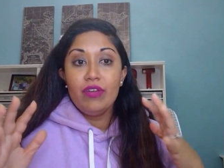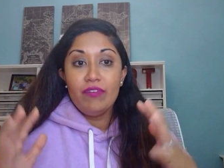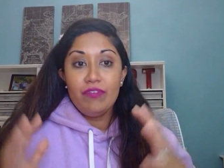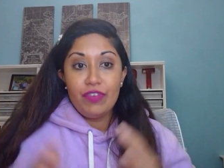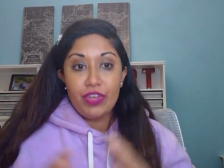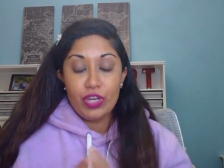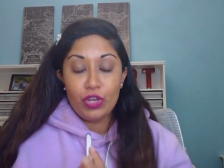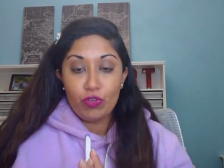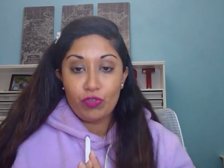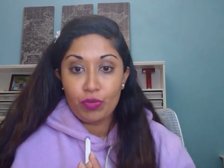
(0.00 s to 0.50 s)

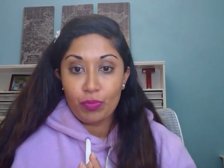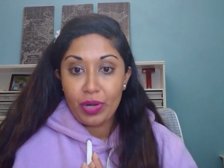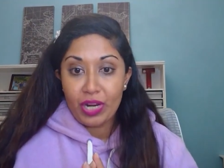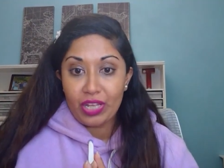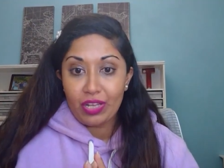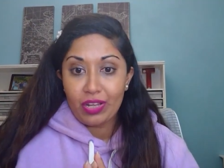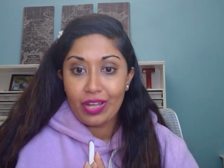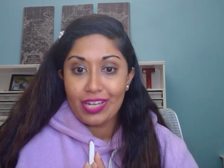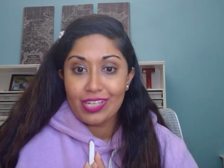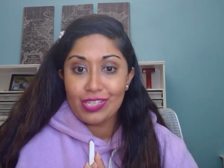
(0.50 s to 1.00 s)
video for my
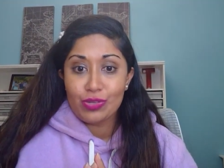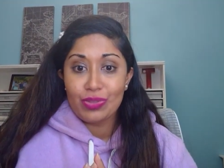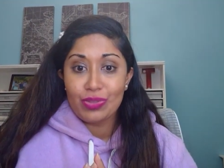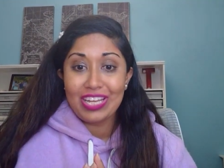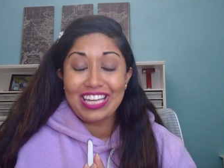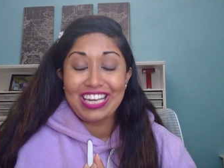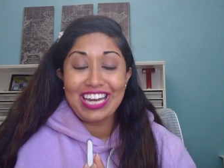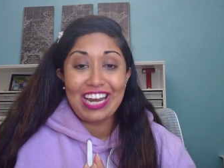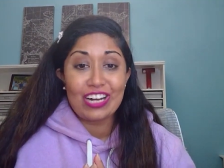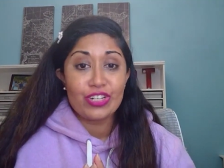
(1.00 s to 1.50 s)
clients so they
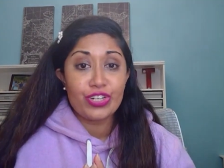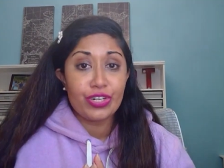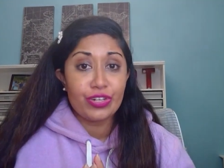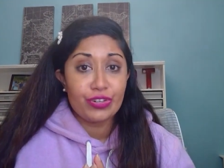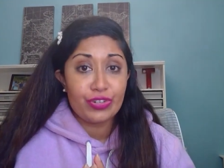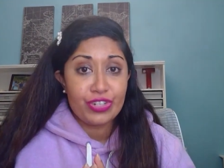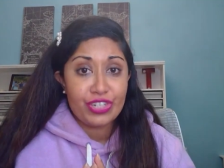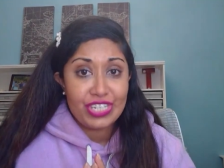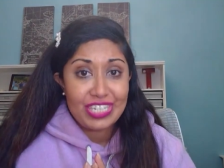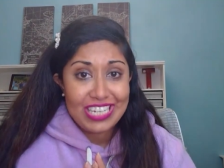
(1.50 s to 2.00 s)
can actually
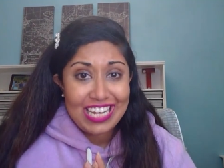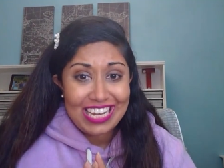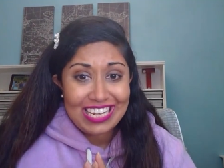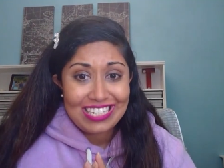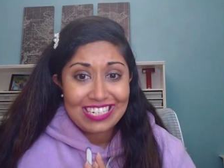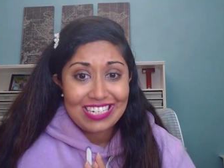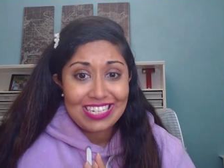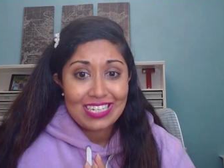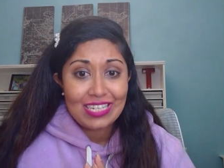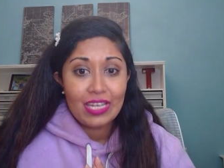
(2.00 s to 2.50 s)

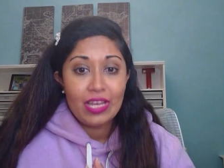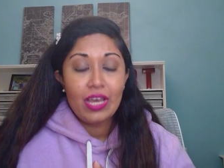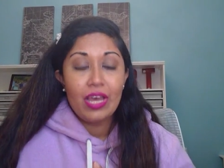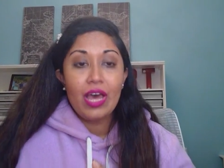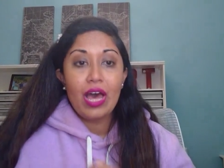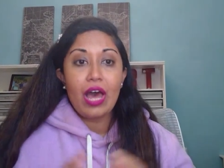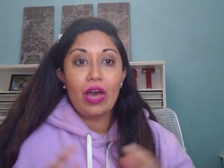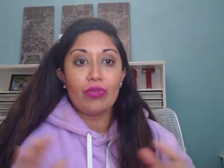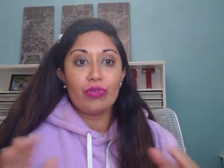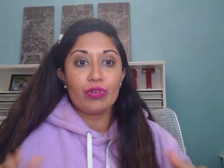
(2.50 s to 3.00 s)
understand
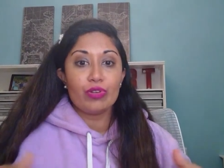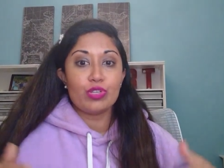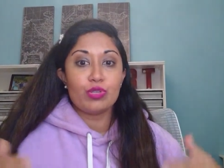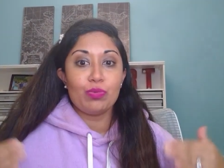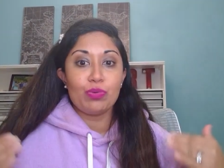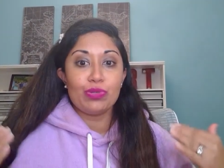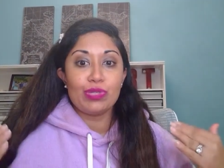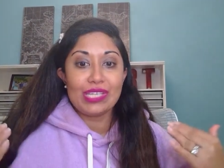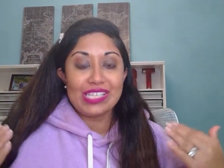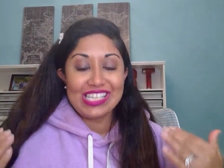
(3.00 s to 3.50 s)
how they're
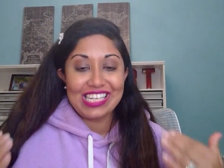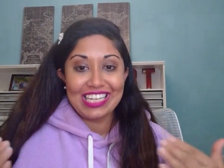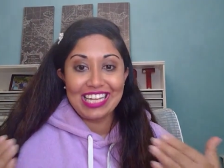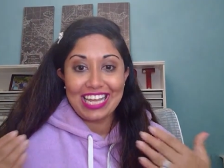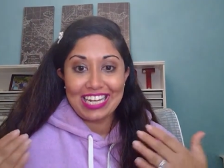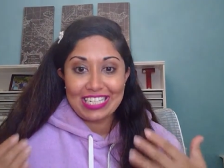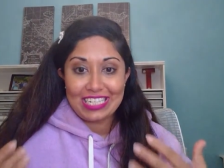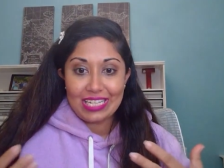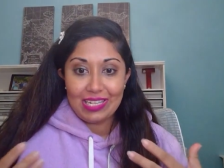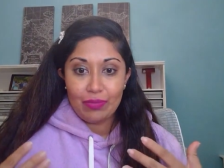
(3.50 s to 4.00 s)
supposed to
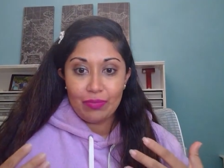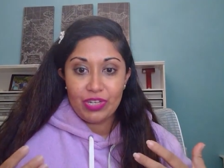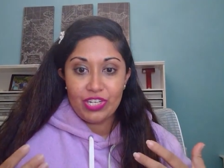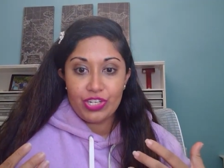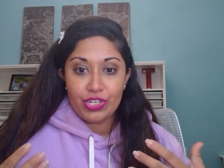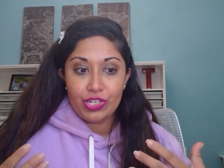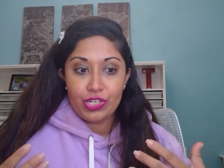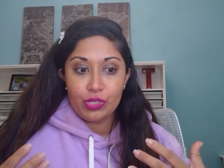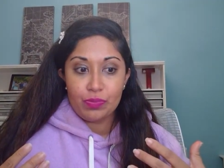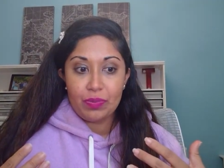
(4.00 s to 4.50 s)
select
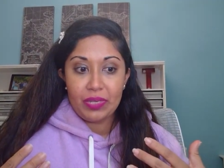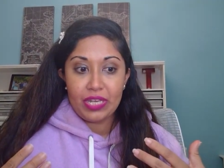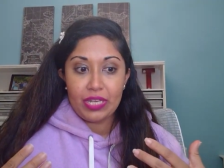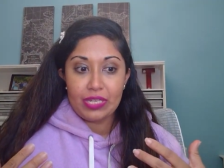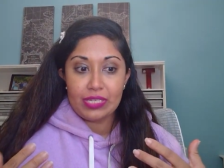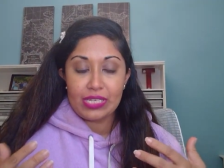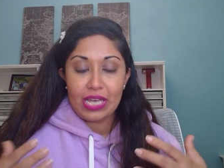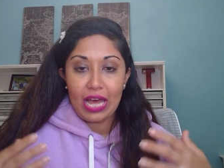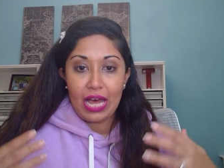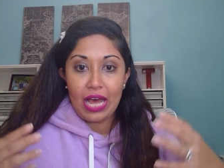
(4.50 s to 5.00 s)
images
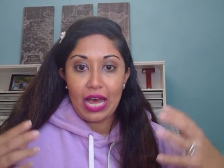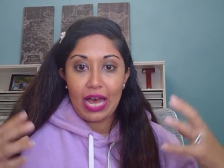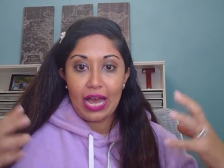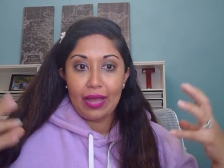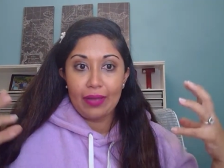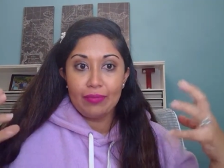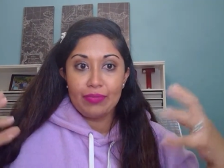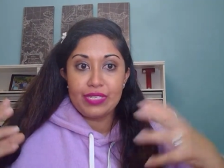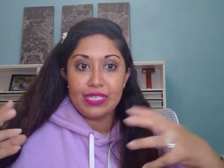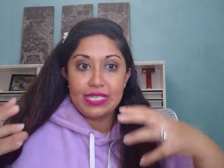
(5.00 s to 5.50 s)
because
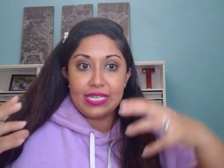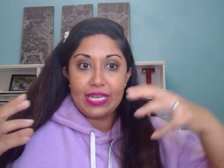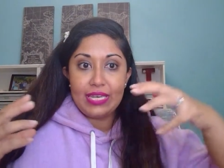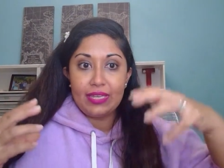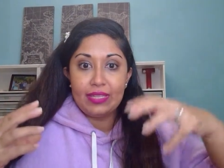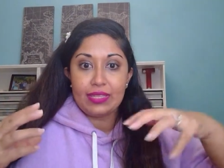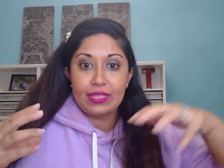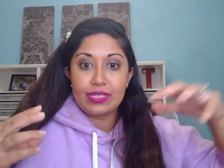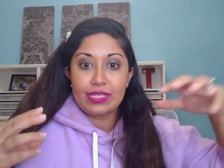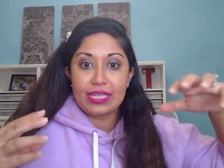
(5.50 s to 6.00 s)
I'm
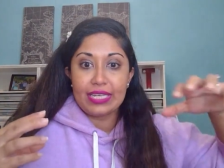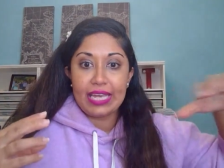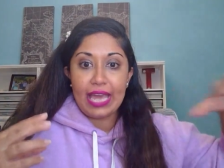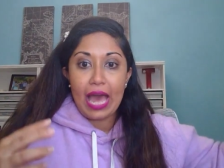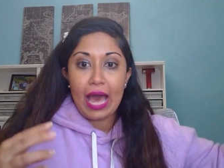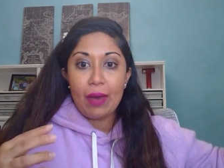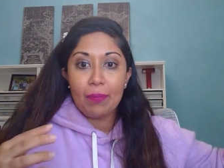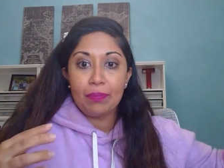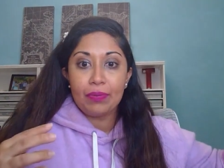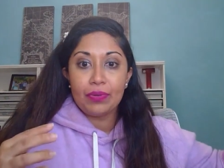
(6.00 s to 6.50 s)
seeing this
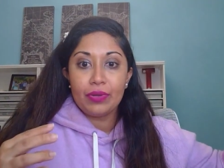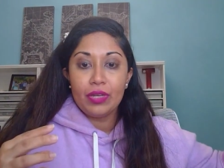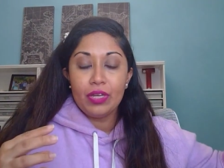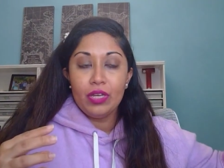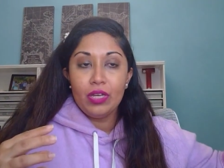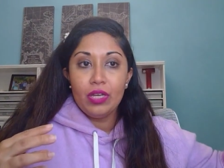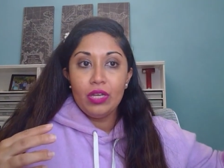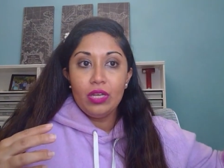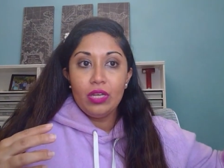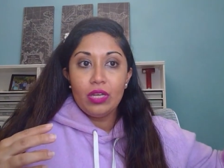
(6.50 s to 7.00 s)
gap
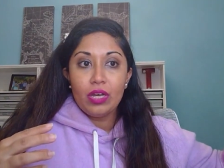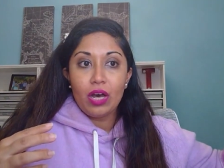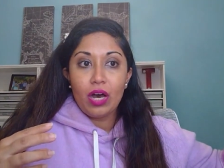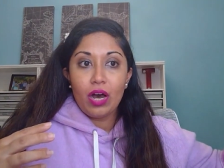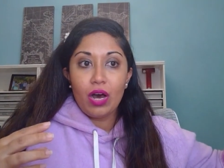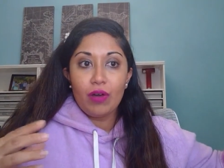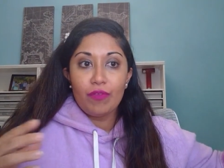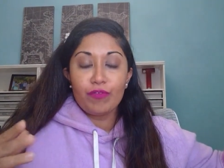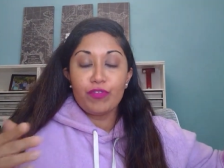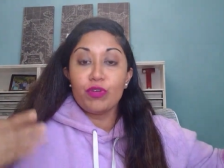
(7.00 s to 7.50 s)

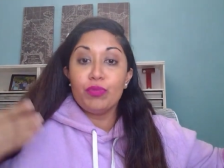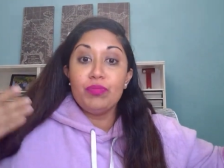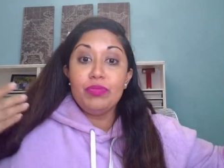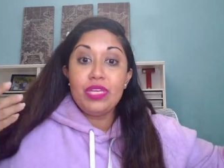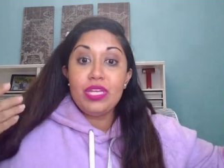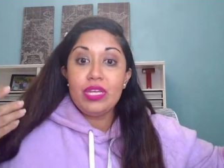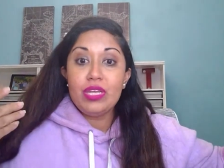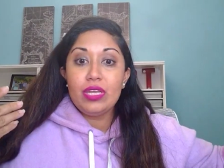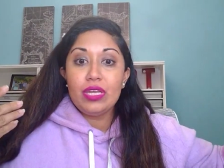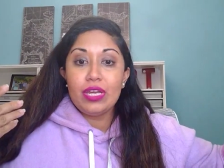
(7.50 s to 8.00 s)
um, for
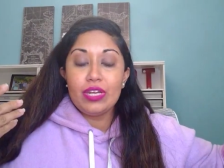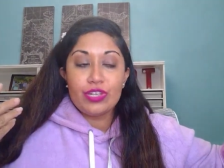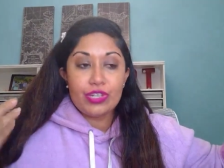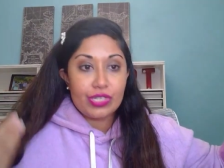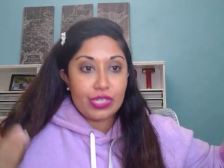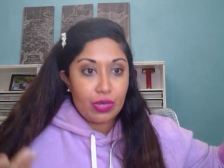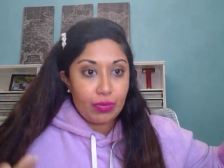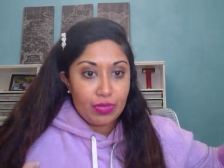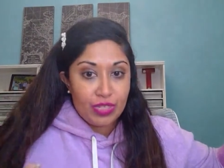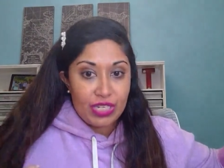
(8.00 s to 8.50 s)
me, it
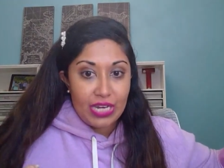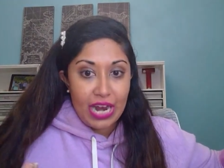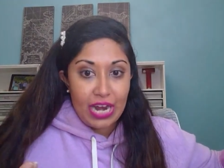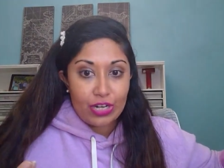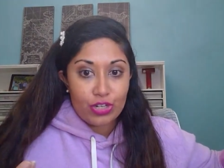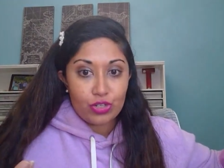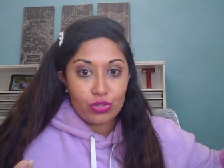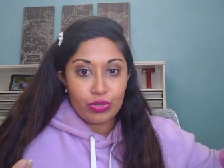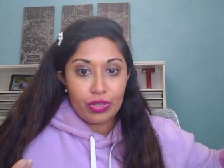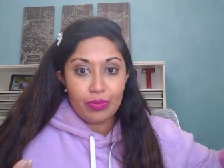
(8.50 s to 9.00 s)
just comes
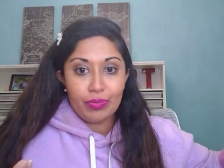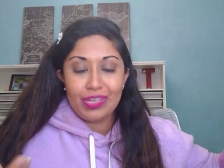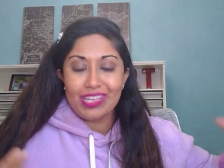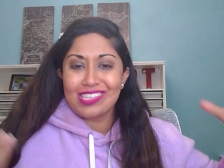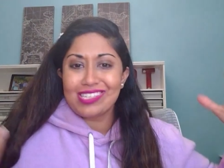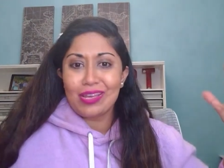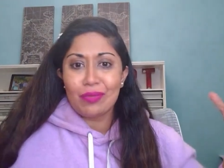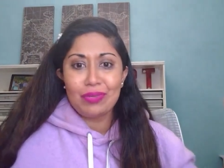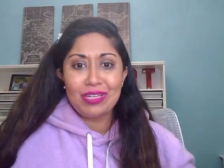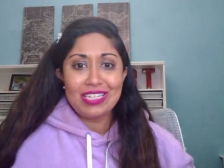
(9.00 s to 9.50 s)
naturally
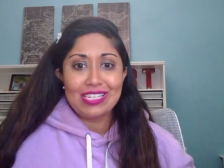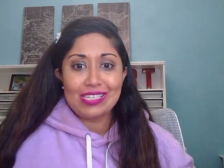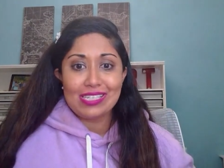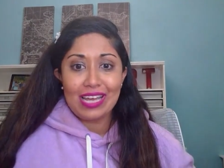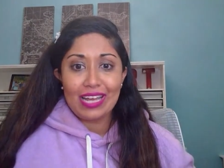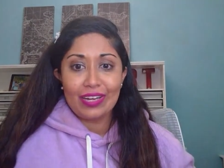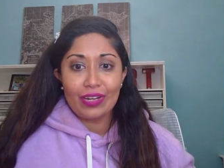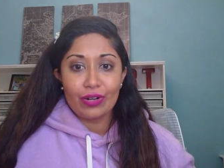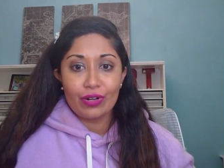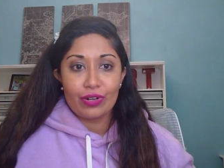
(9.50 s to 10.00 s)
because I'm a
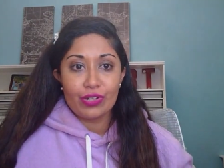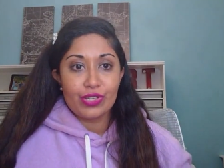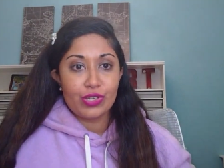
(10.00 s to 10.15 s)
designer.